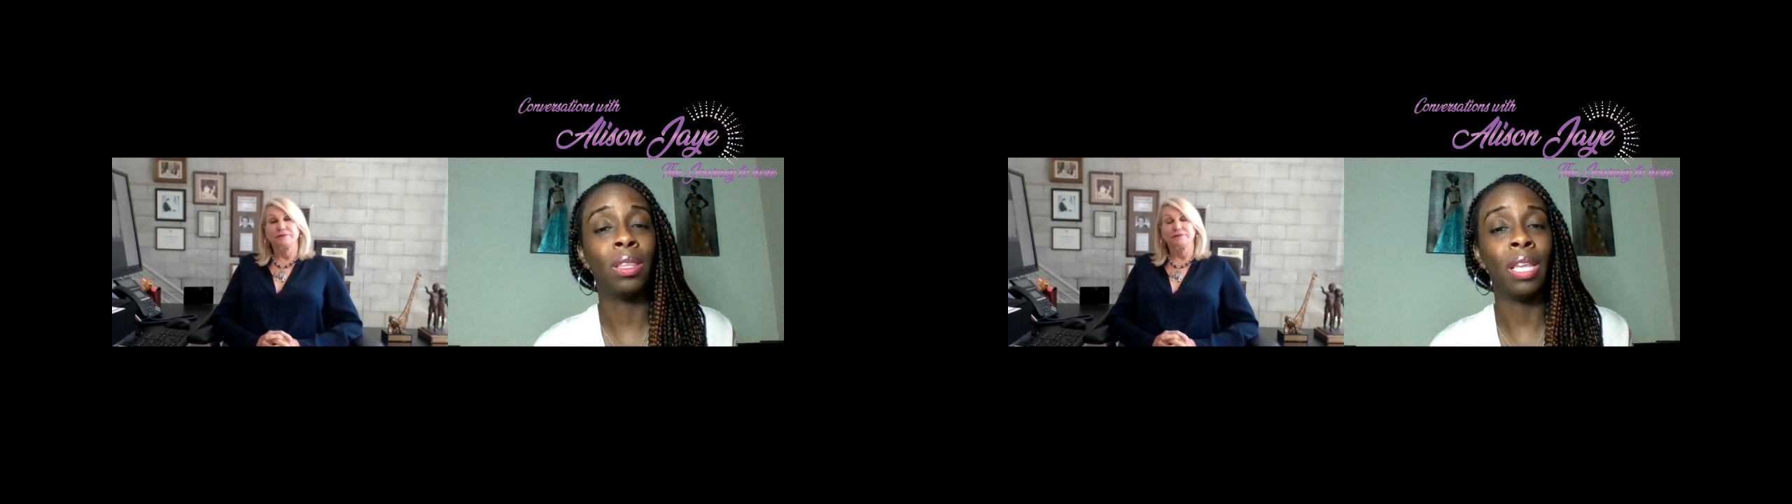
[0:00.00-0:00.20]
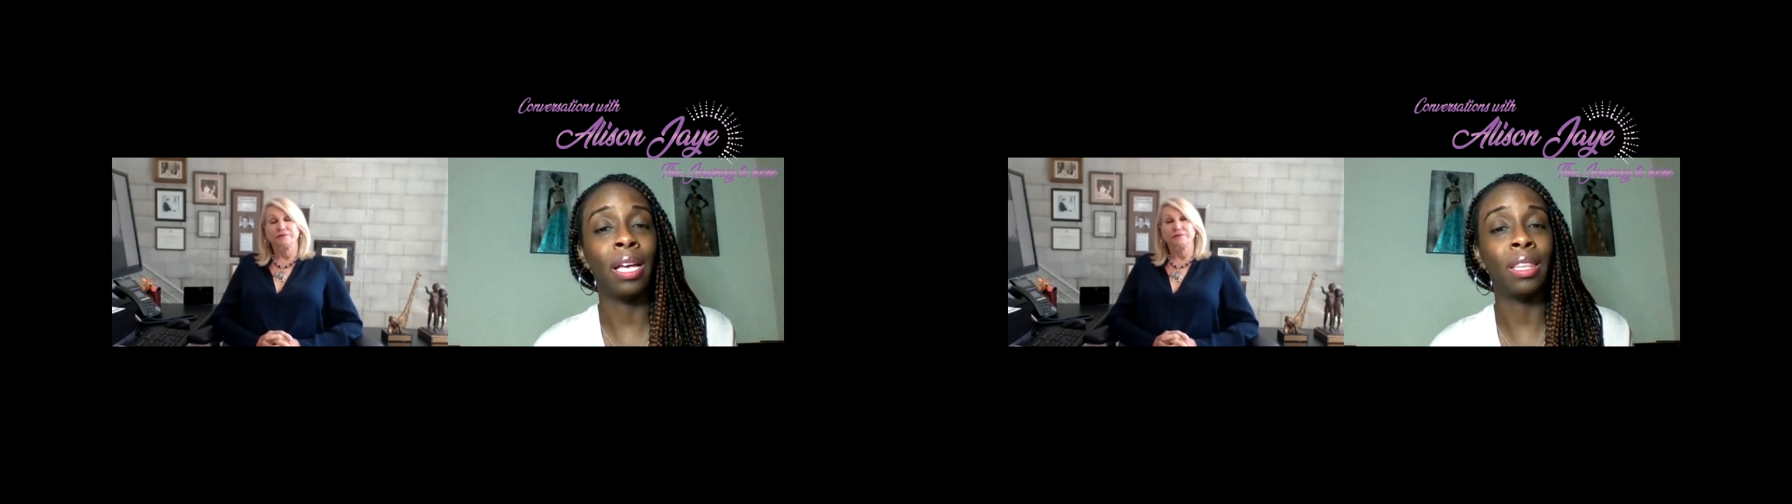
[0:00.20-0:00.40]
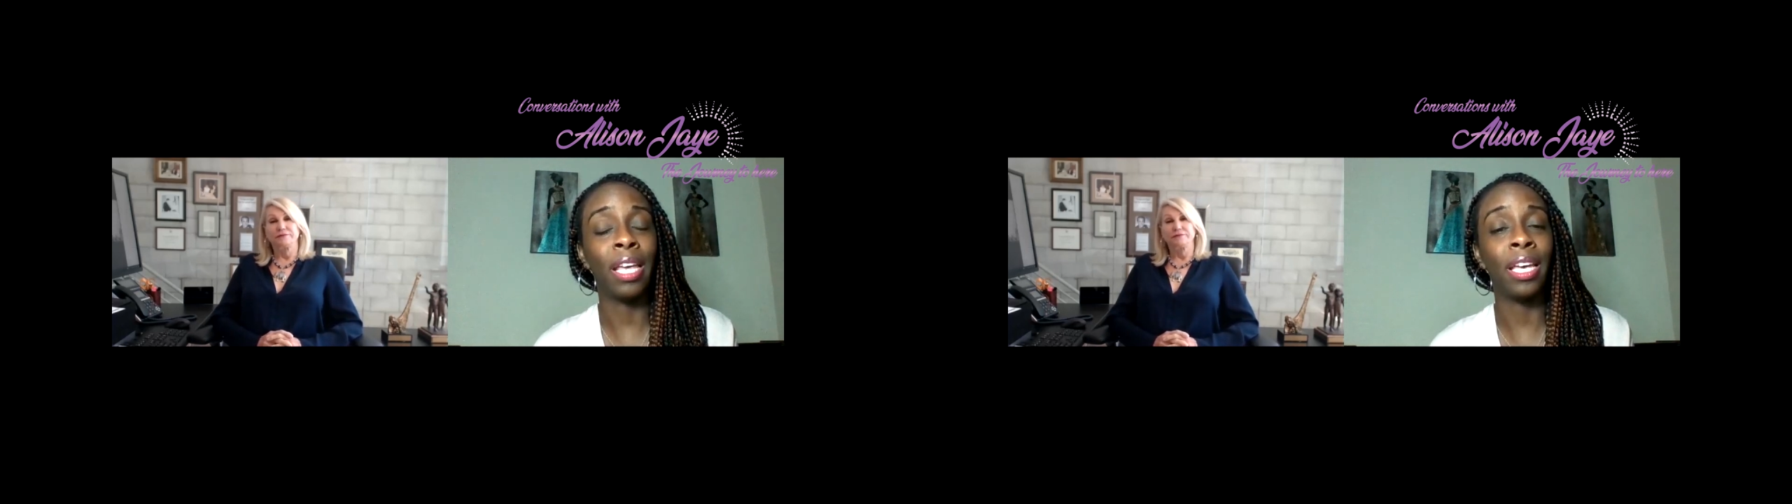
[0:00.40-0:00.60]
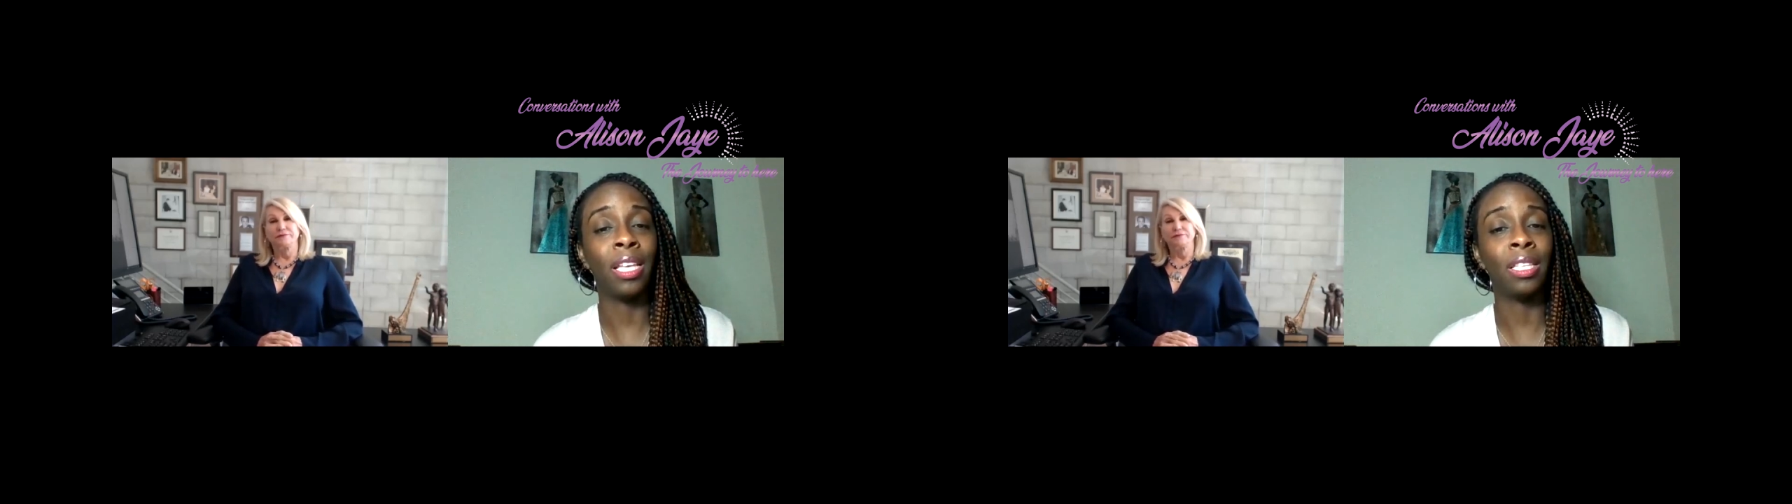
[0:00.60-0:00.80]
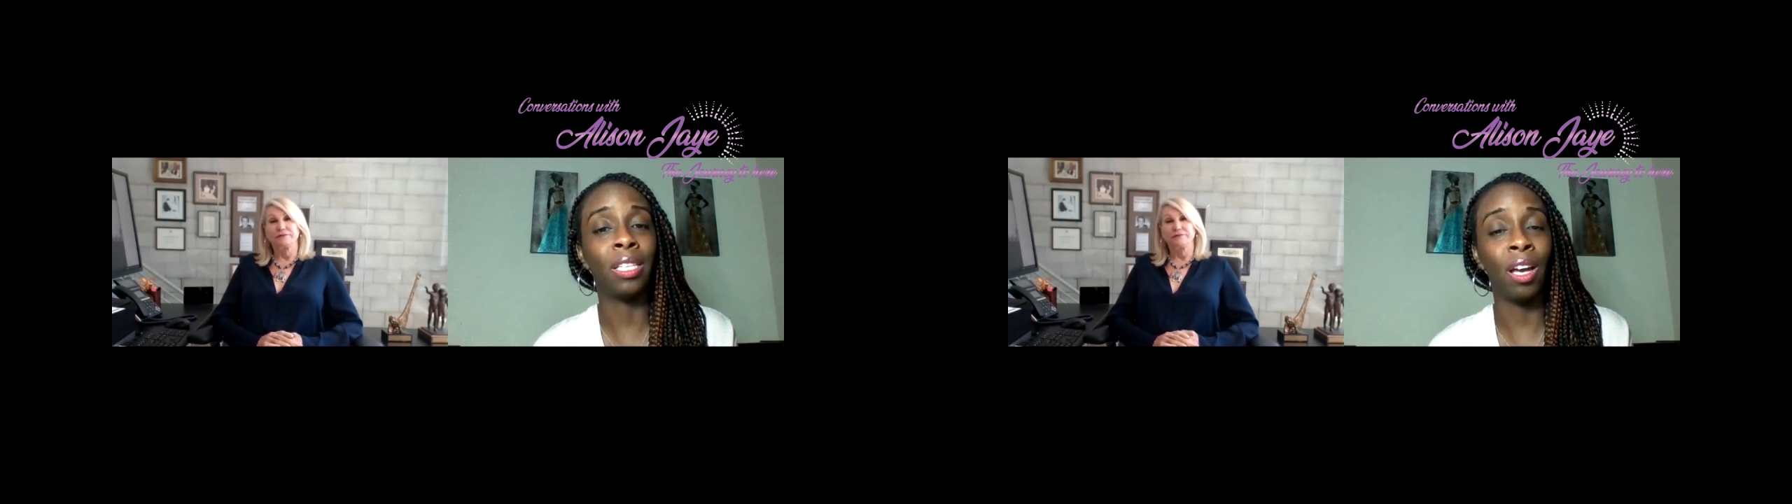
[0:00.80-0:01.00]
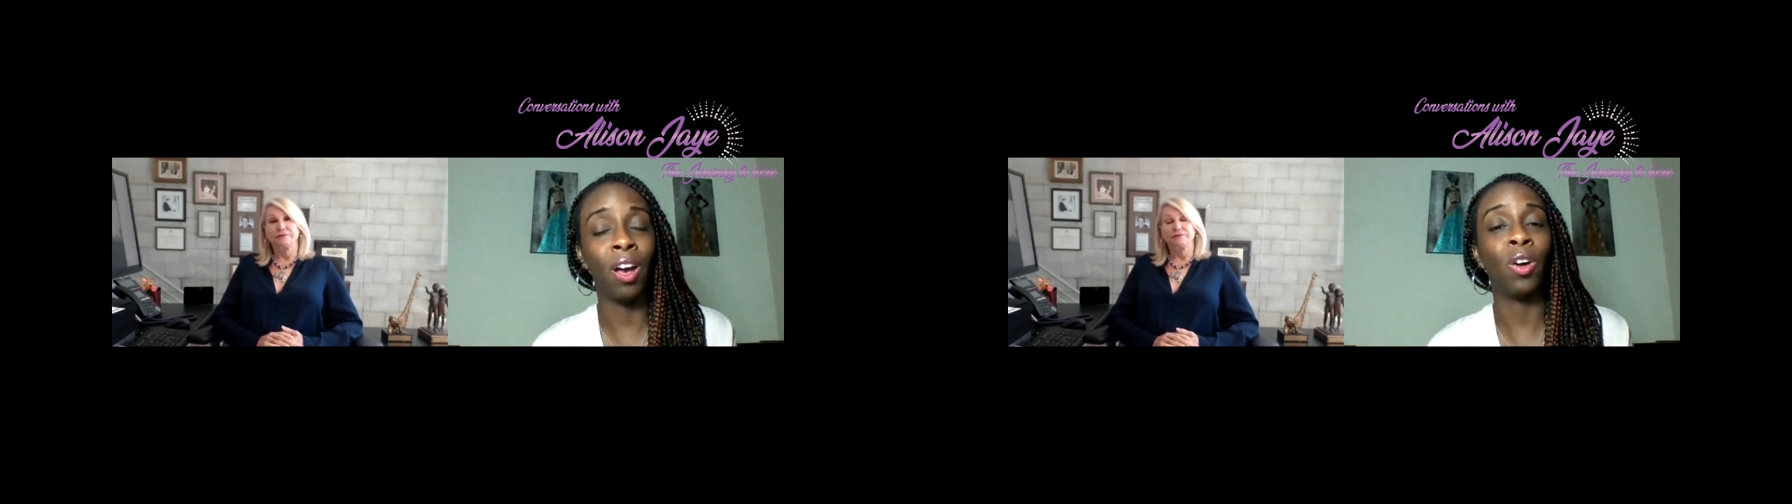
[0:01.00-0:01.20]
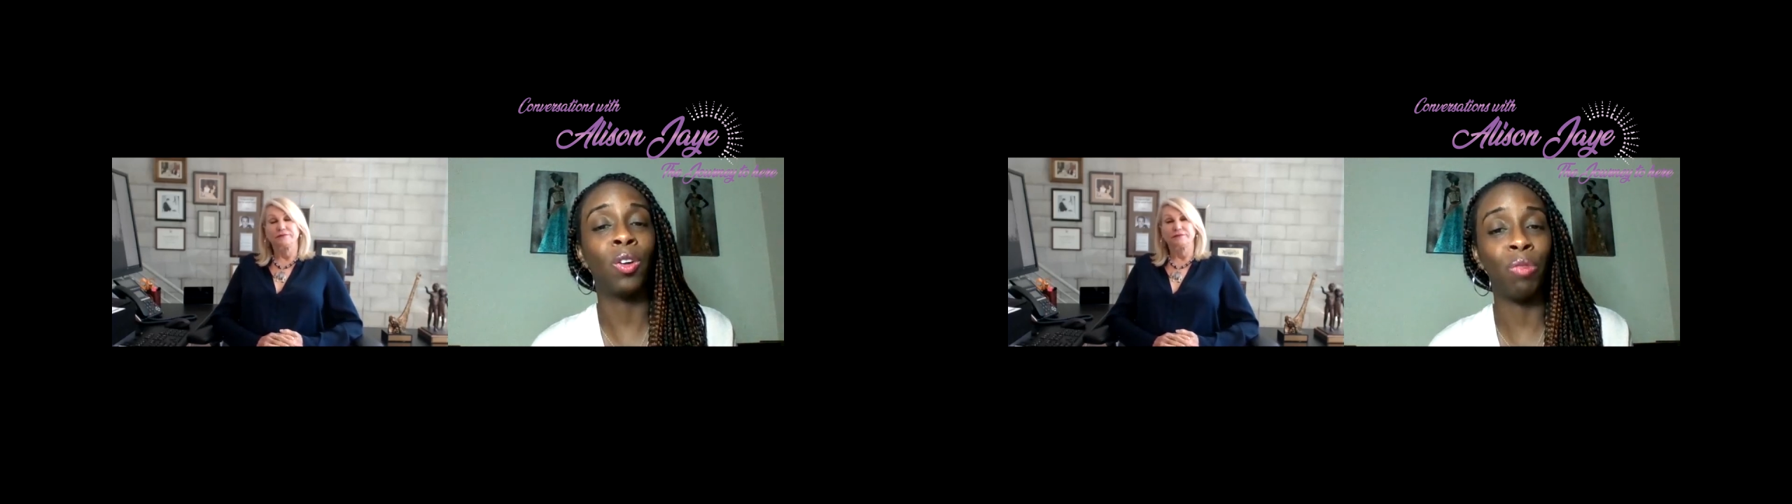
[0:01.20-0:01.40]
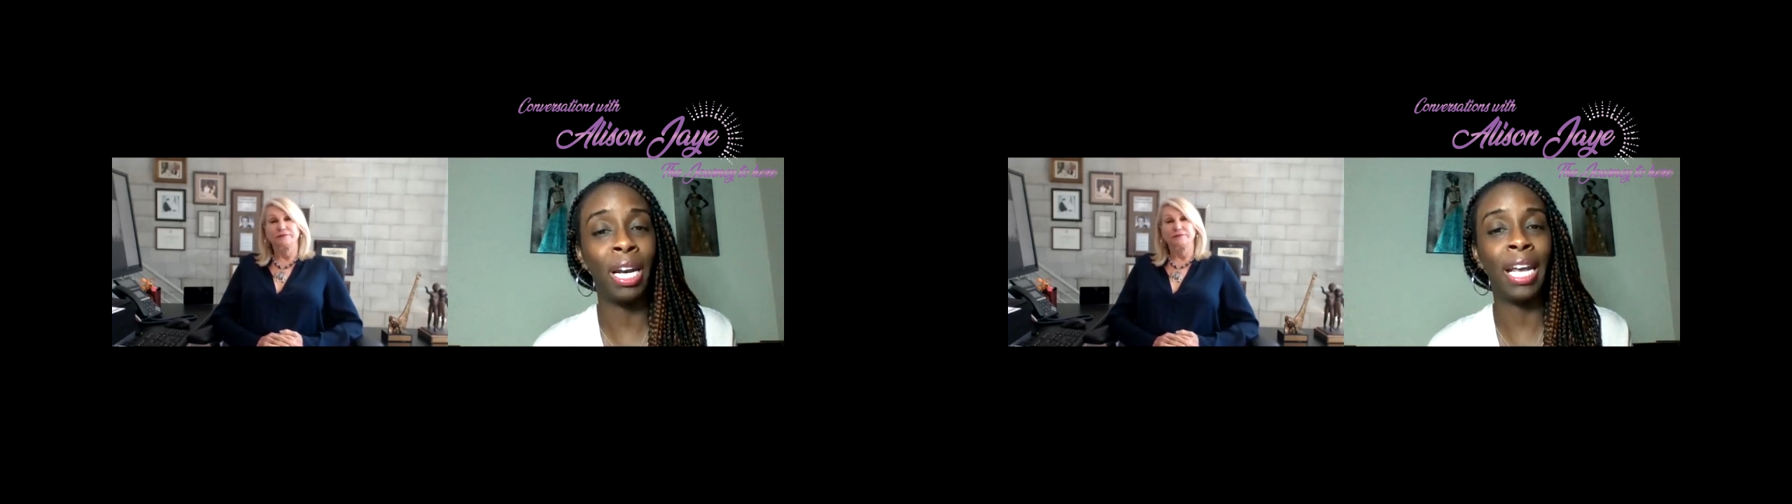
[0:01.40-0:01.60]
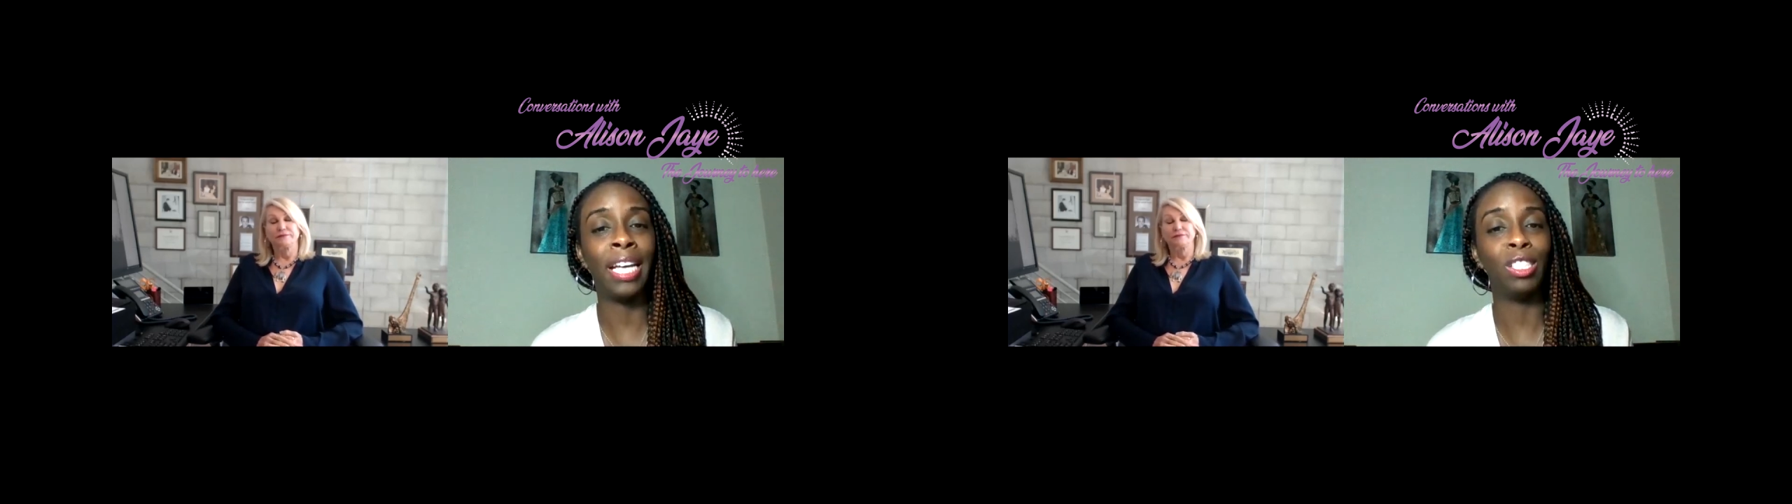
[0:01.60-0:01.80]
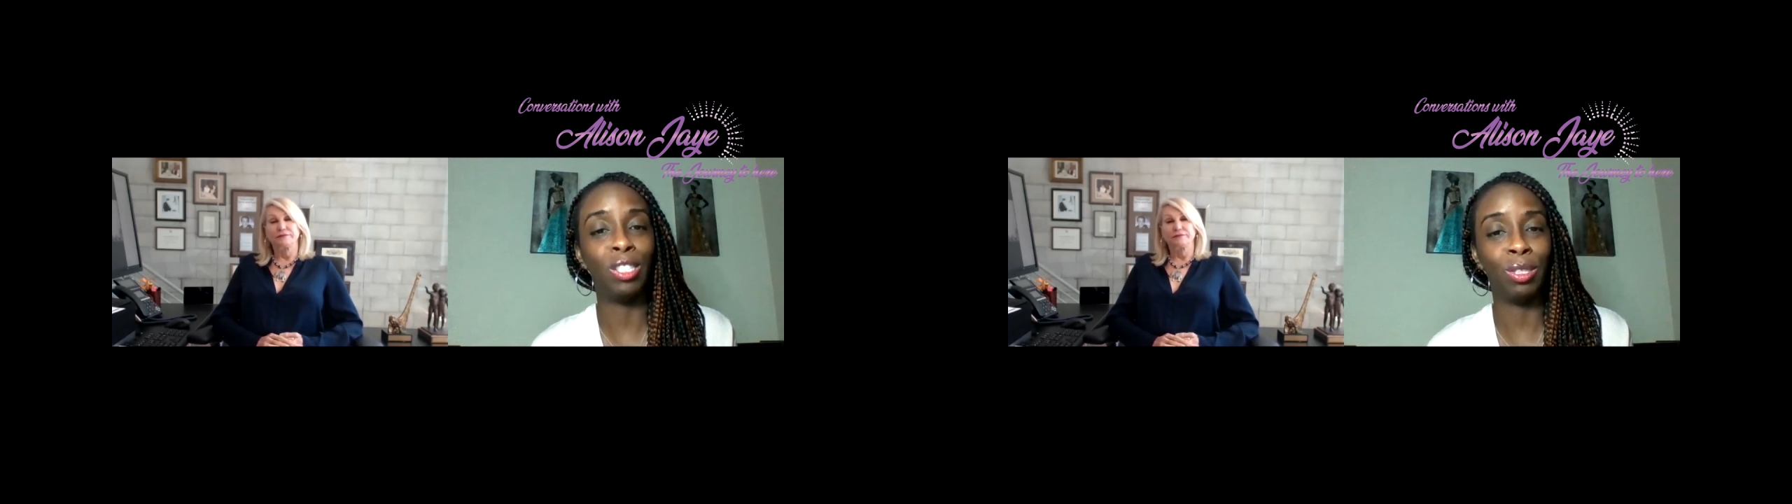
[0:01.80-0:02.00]
that they can't
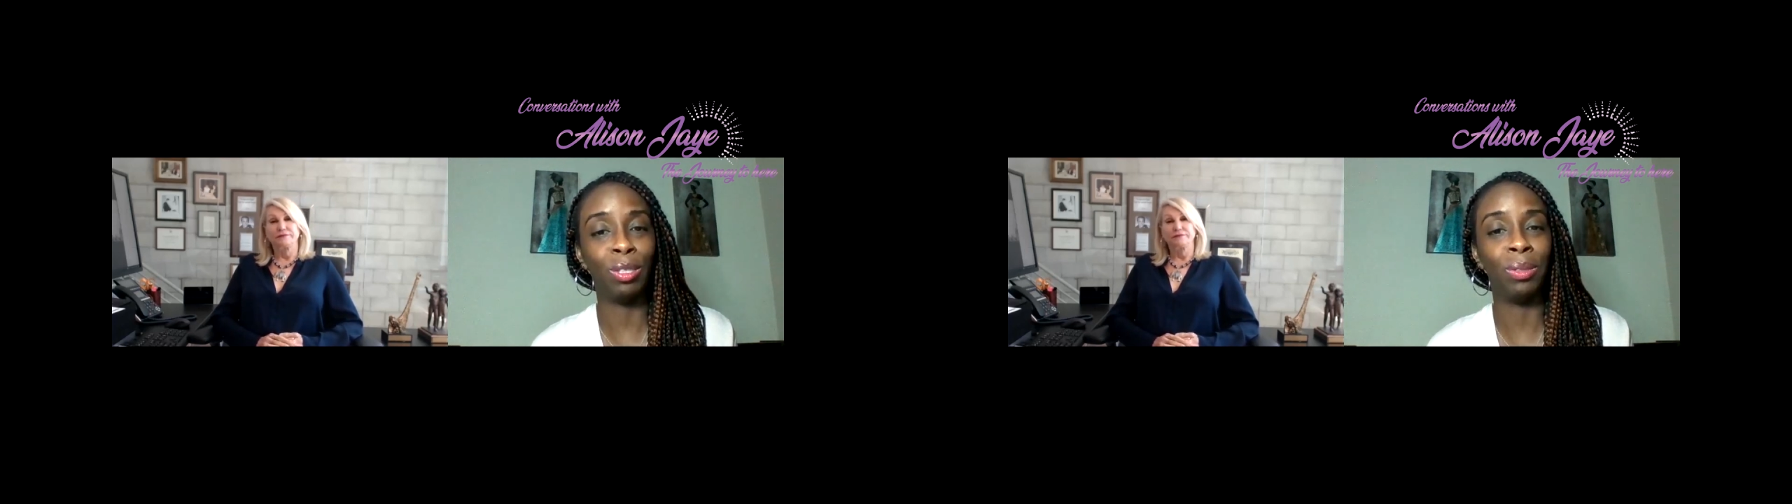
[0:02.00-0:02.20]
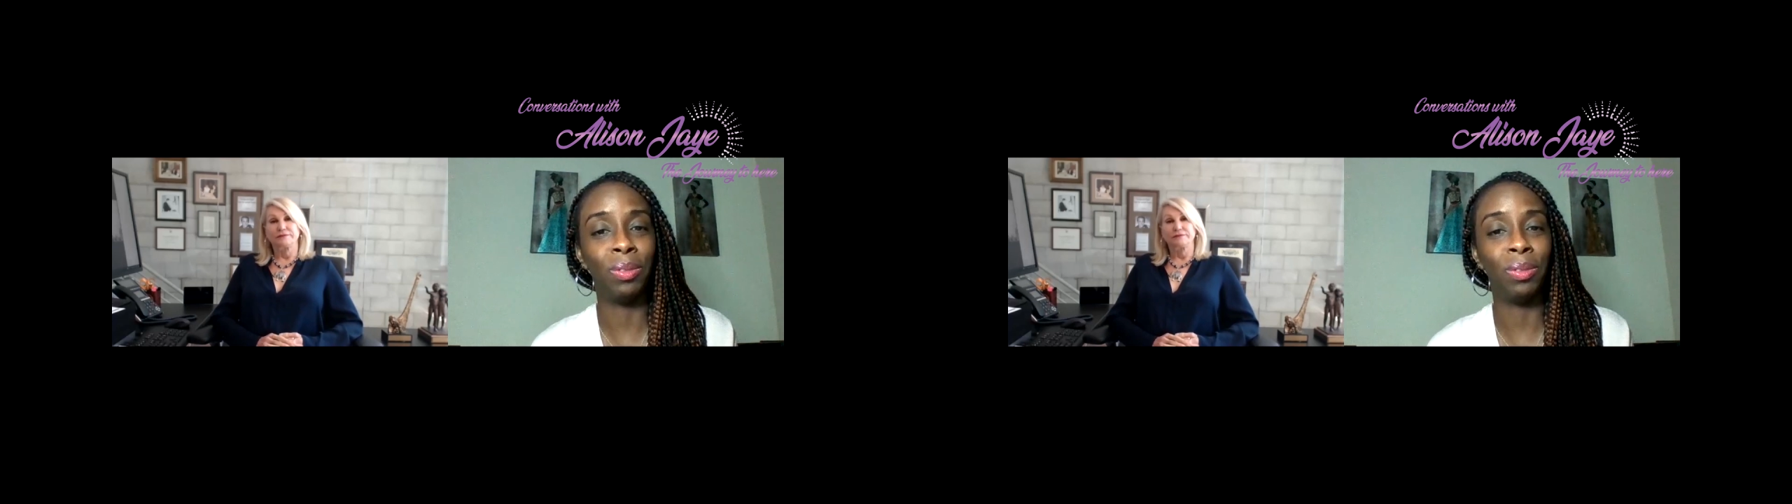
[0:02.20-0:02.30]
relate to.